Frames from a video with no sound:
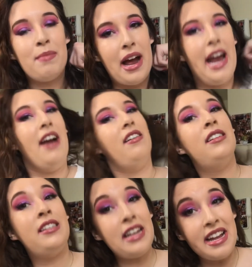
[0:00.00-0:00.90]
My hair is
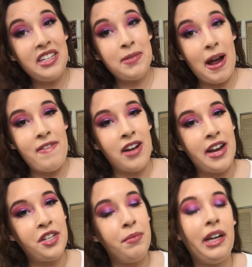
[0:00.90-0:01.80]
sticking to my
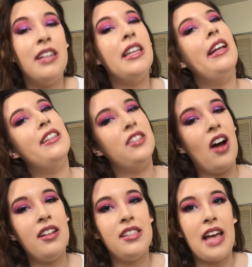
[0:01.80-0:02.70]
foundation because it is
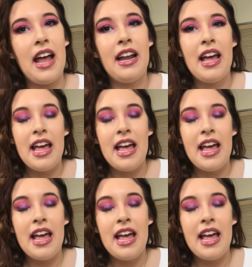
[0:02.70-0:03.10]
not set.